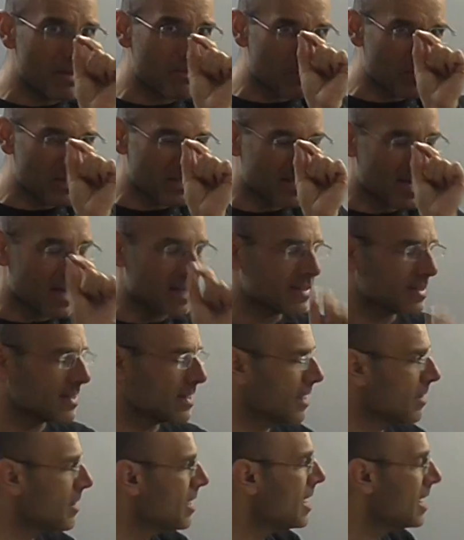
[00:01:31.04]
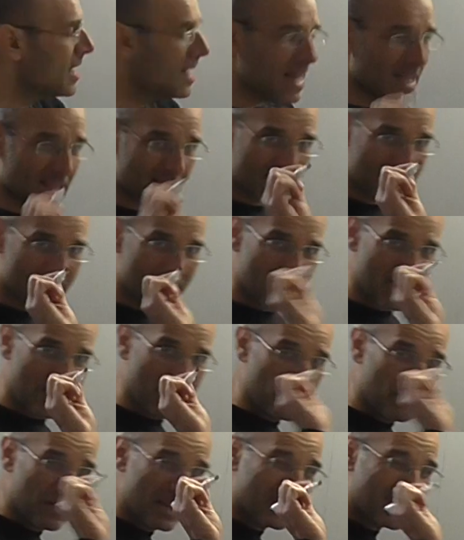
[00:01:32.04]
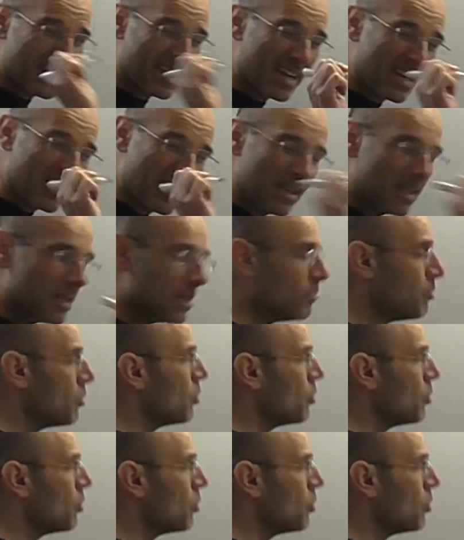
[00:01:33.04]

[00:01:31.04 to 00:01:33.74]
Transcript: precisely. Let's investigate a little